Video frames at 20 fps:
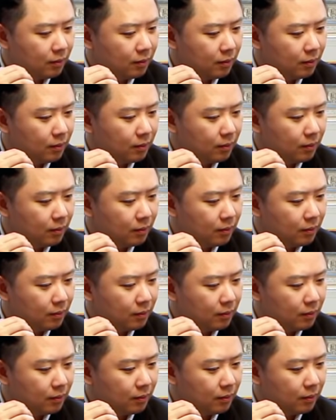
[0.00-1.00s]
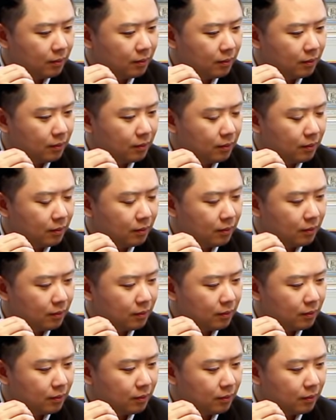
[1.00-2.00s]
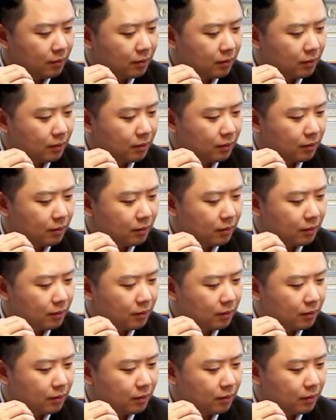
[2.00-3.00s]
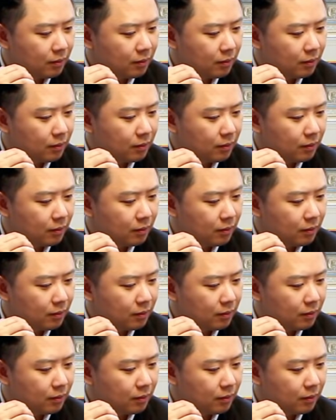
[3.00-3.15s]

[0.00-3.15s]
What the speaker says: The person shown says nothing.